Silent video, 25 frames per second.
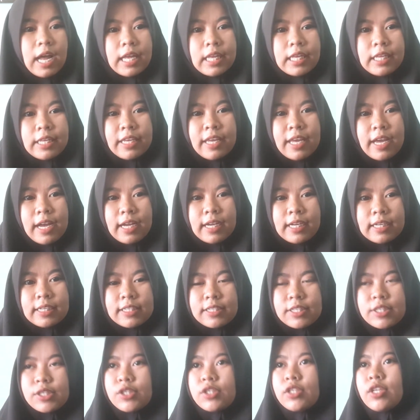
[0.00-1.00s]
Hi
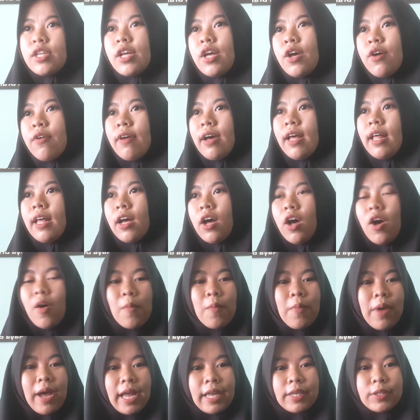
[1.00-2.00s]
guys,
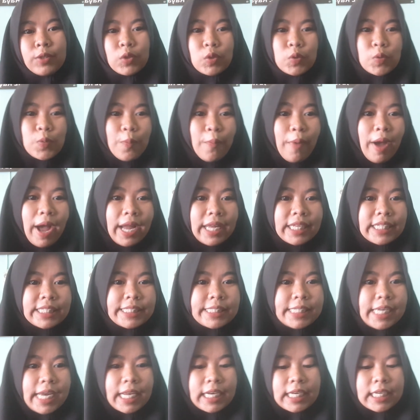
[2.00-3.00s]
welcome back to my
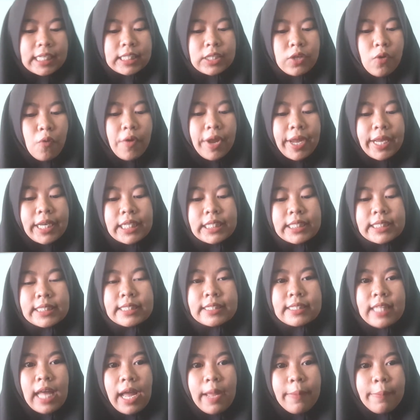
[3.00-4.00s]
channel. Okay, this
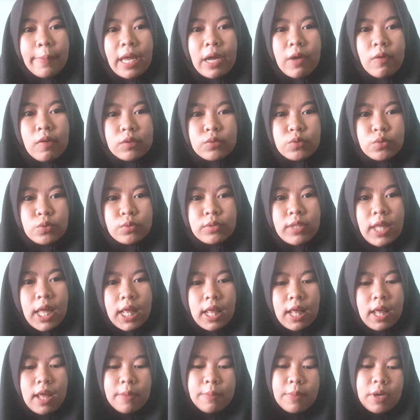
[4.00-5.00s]
time I want to
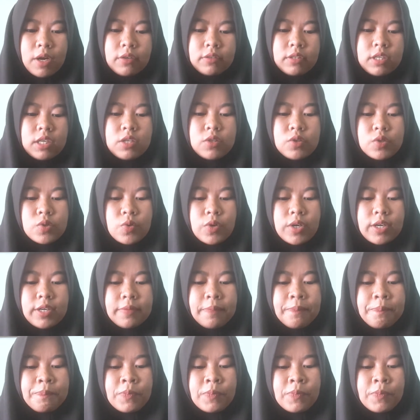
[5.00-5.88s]
talk about insurance.